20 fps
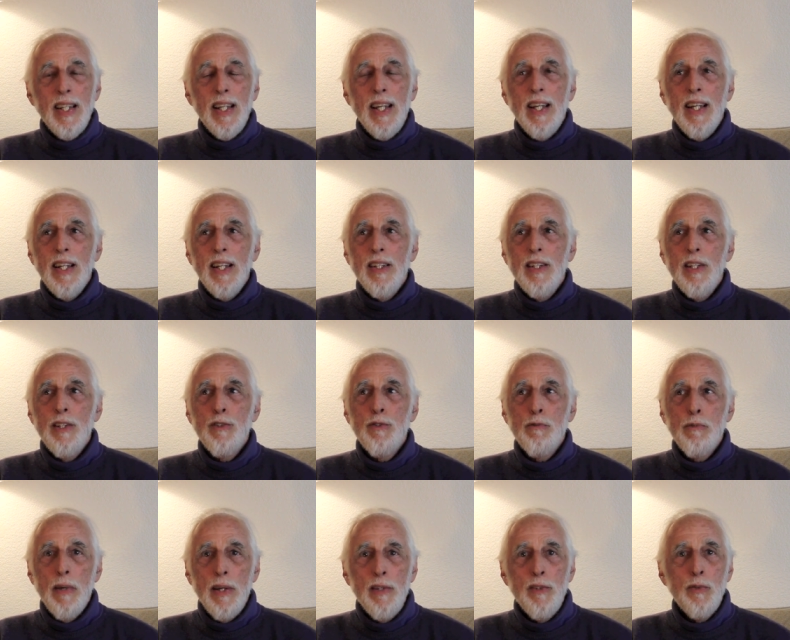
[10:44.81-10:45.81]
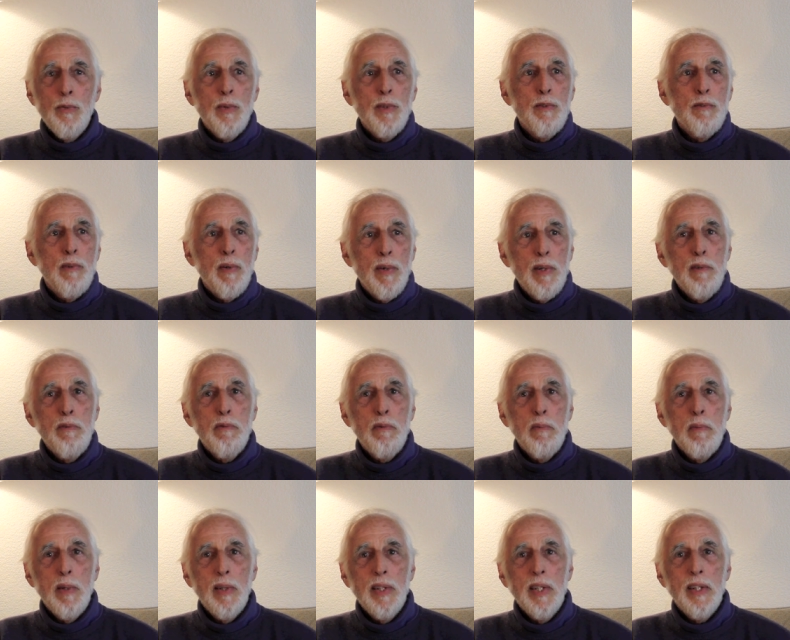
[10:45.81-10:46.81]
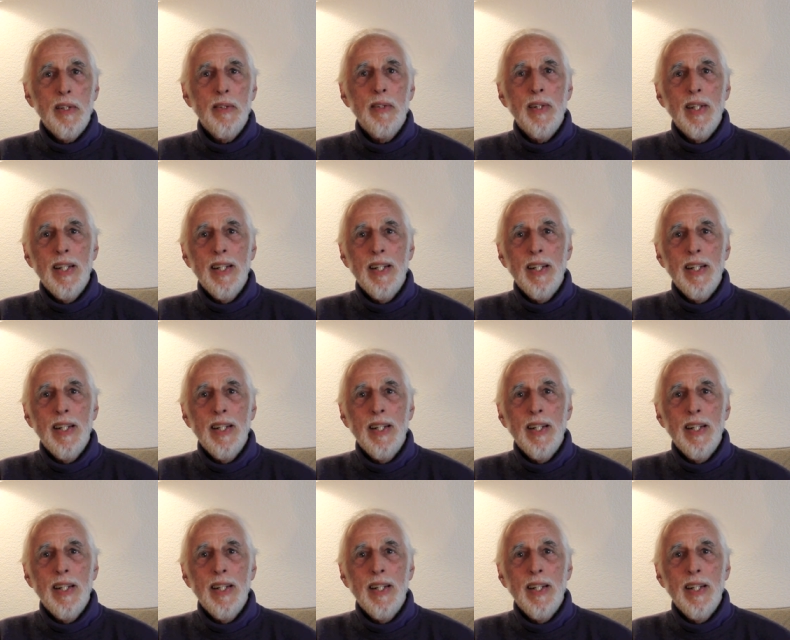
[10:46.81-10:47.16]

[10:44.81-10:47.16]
And his face was very familiar,